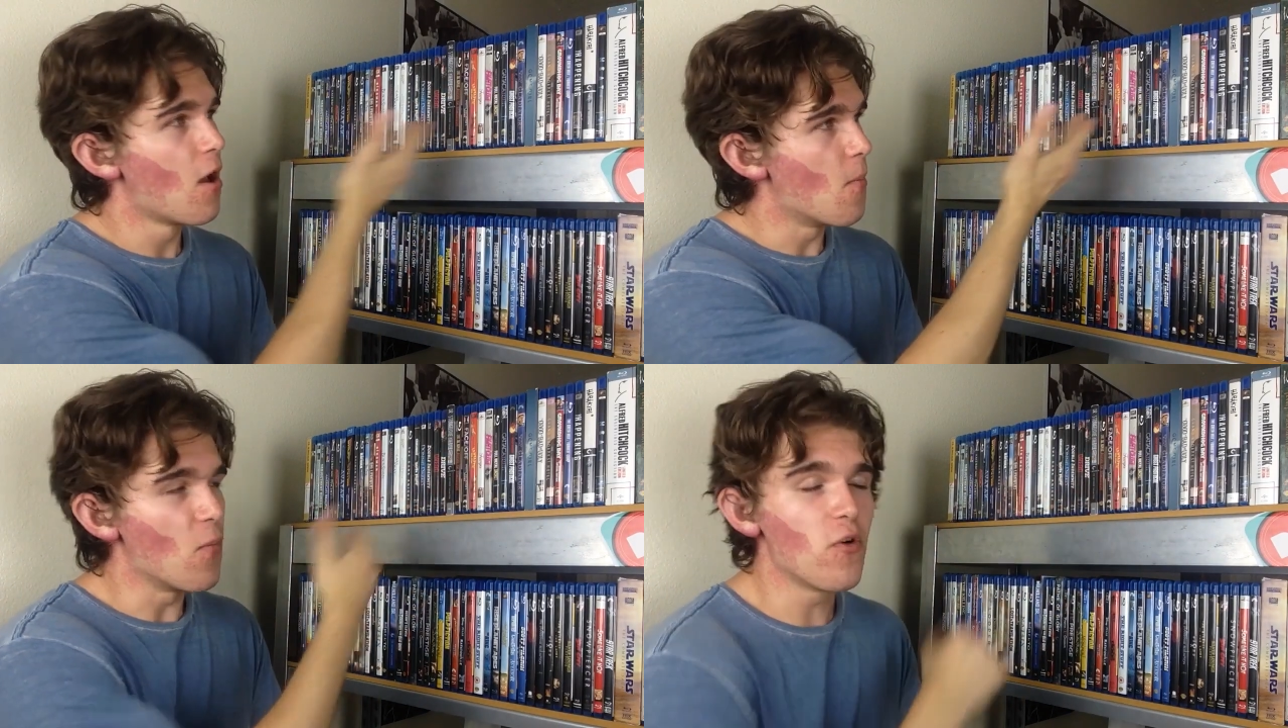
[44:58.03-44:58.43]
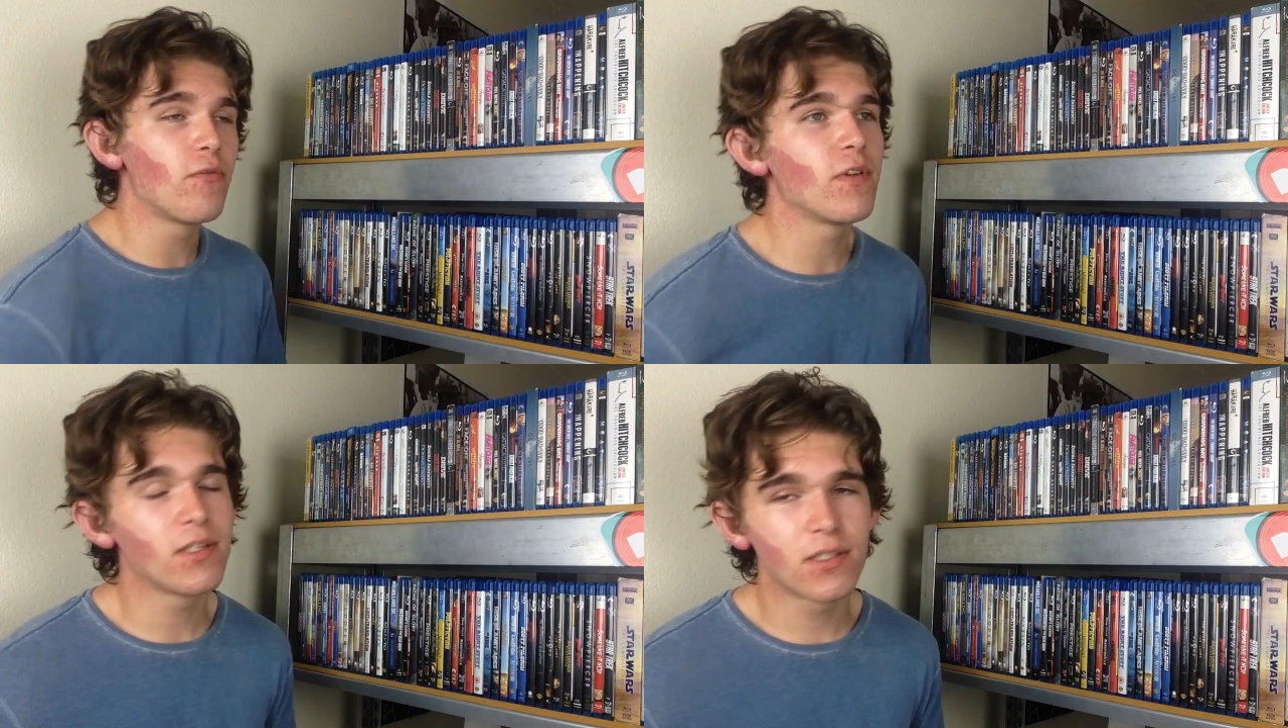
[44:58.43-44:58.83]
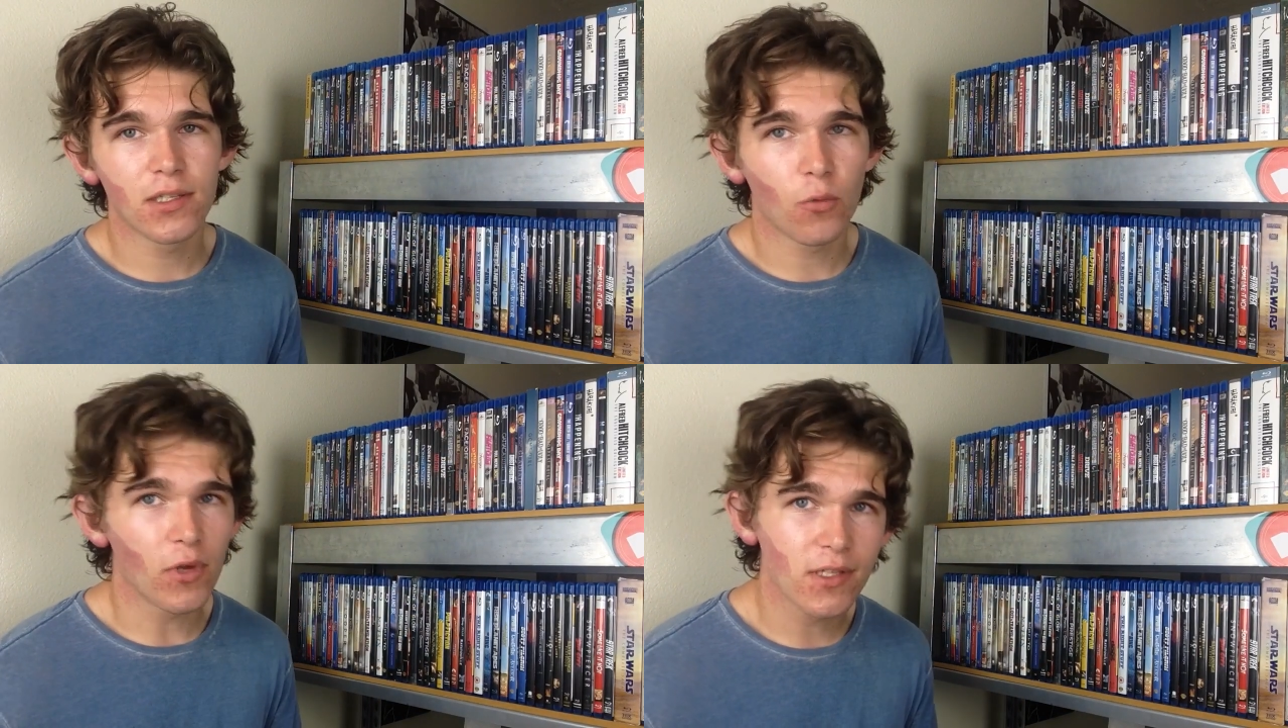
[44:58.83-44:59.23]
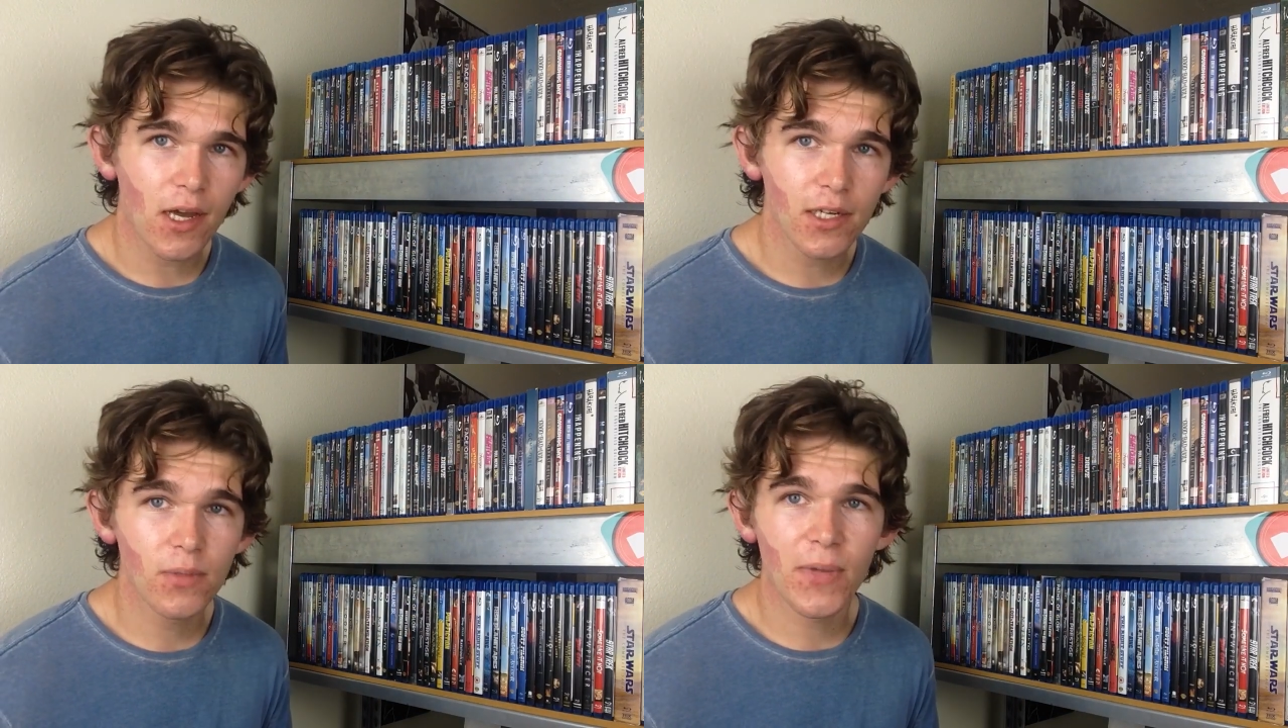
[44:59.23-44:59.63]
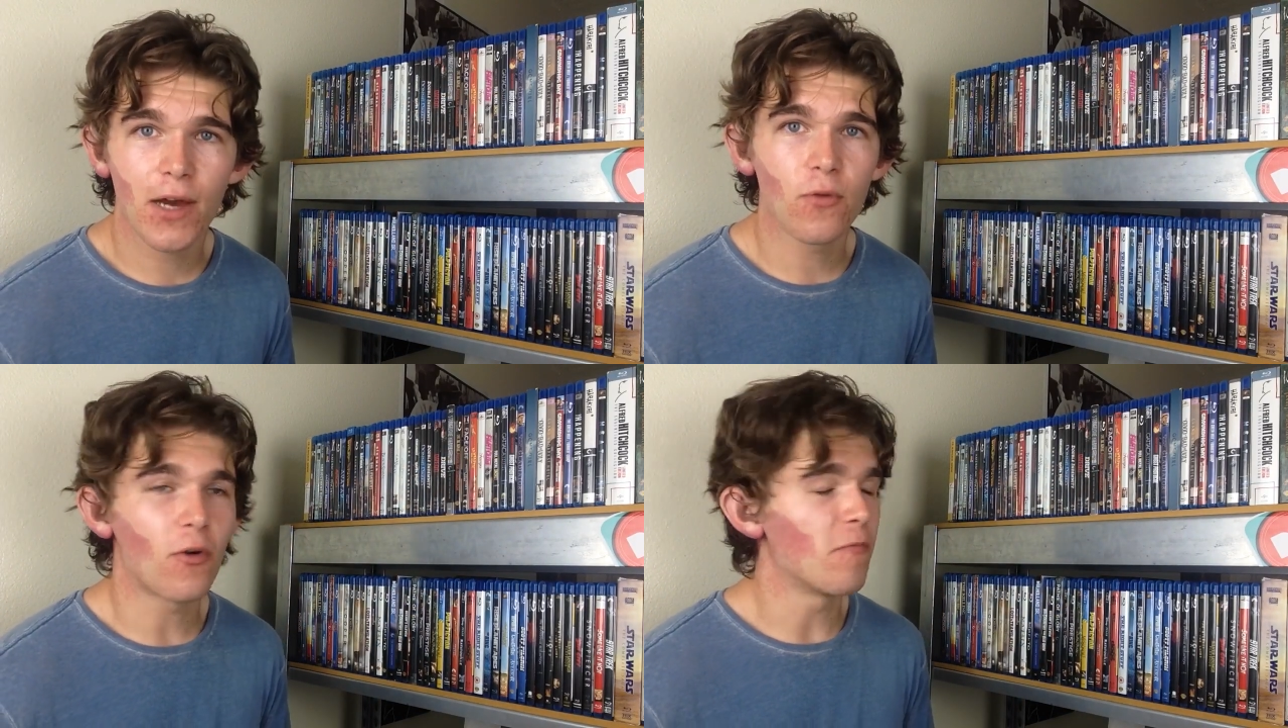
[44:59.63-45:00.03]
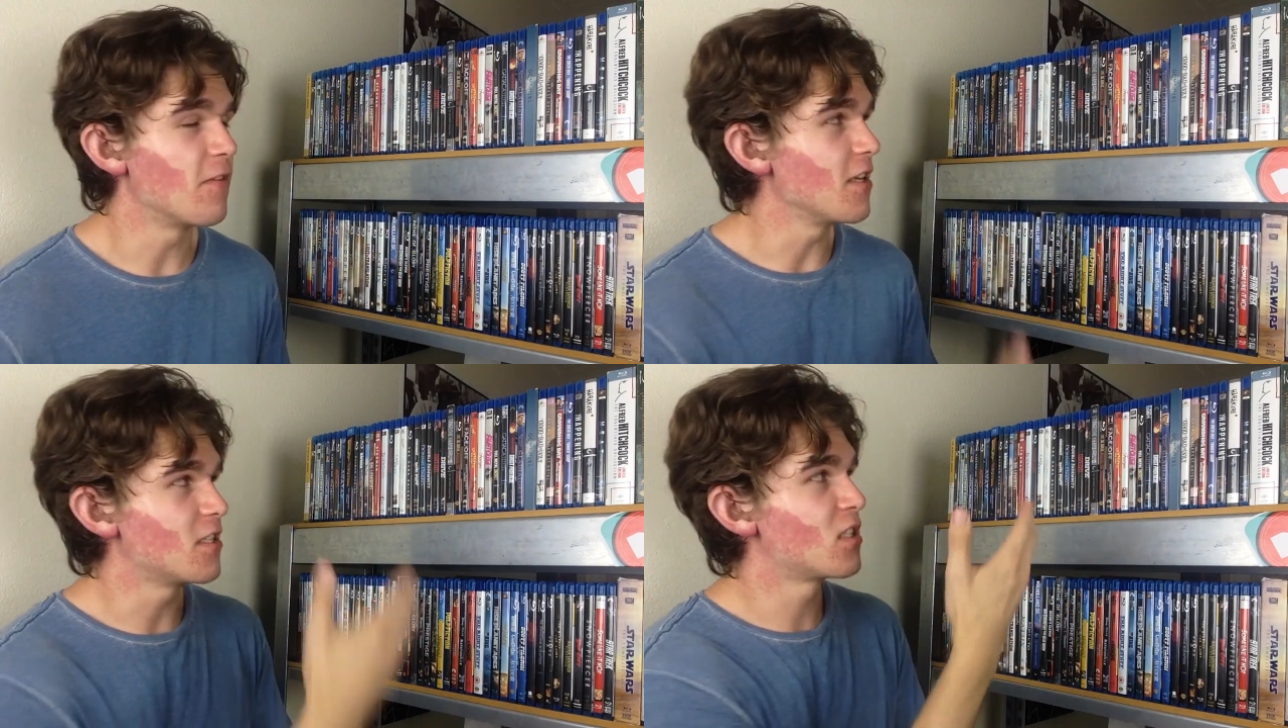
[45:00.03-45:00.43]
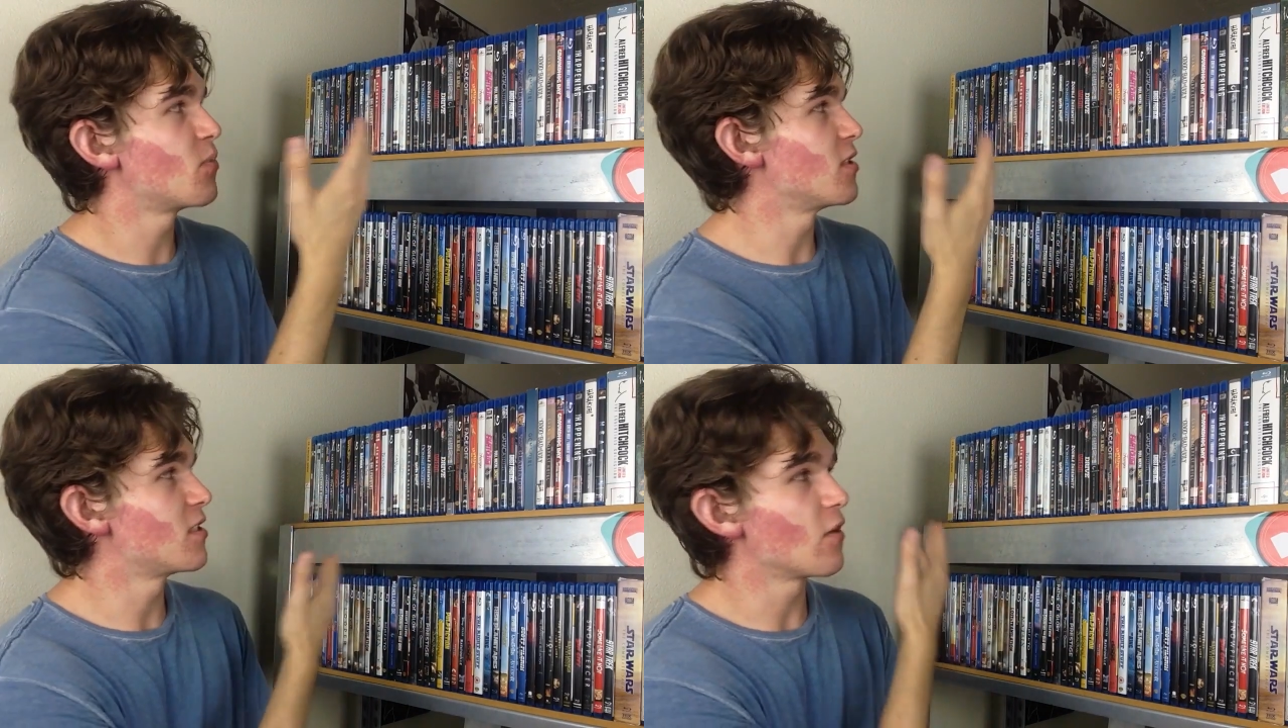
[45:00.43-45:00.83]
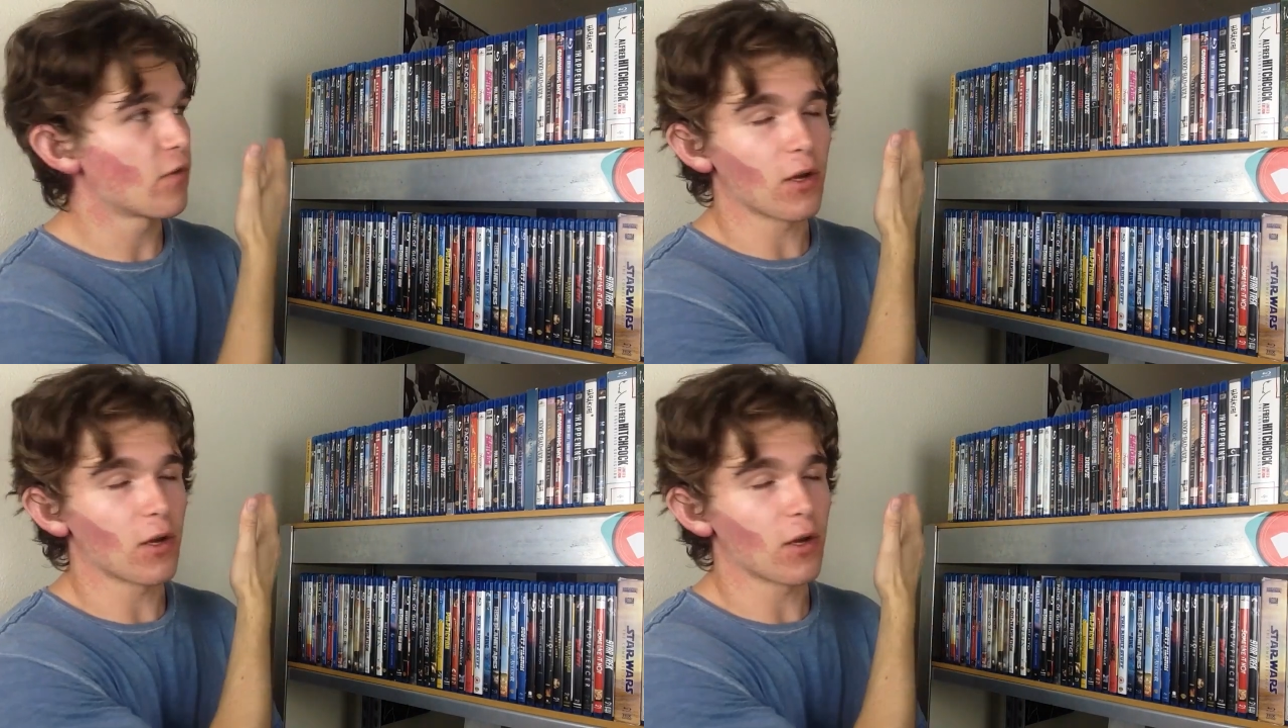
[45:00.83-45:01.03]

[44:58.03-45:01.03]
movies that we talked about, of these specific